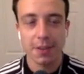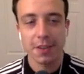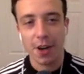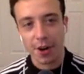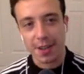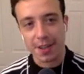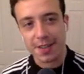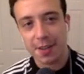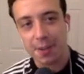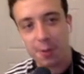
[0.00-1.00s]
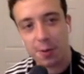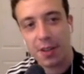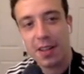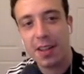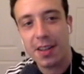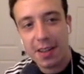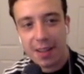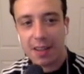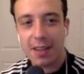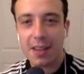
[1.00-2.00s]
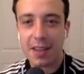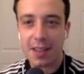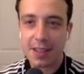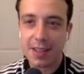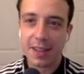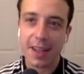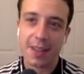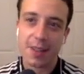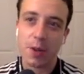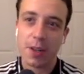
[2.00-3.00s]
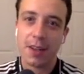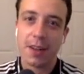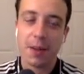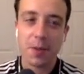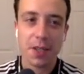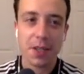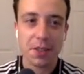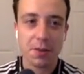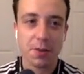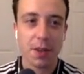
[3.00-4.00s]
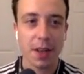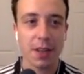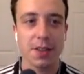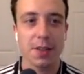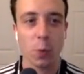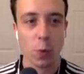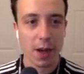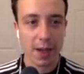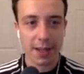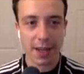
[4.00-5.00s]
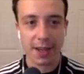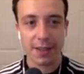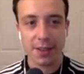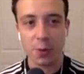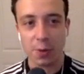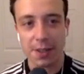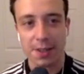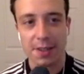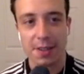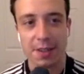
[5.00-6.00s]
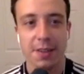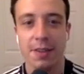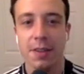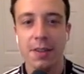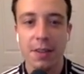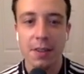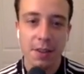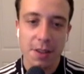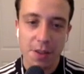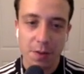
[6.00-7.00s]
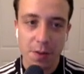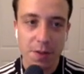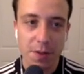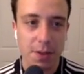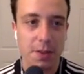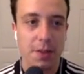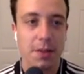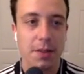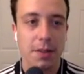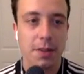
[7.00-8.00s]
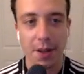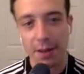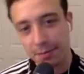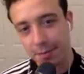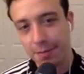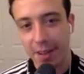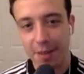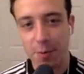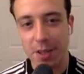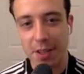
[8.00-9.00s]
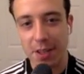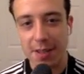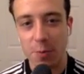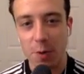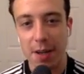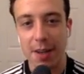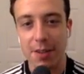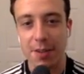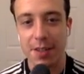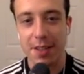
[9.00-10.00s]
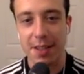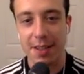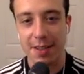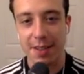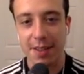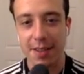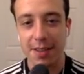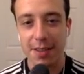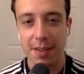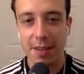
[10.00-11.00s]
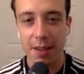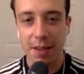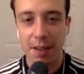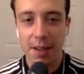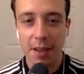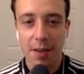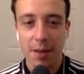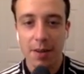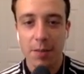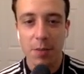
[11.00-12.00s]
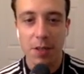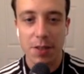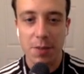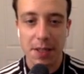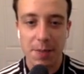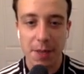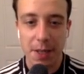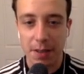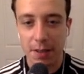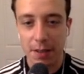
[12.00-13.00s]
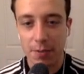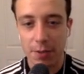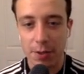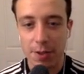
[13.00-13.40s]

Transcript: All right, so this is the last one I'm going to do, and it's Wide-Eyed Tourist. So first of all, okay, what the text of Wide-Eyed Tourist says is +2 max mana, return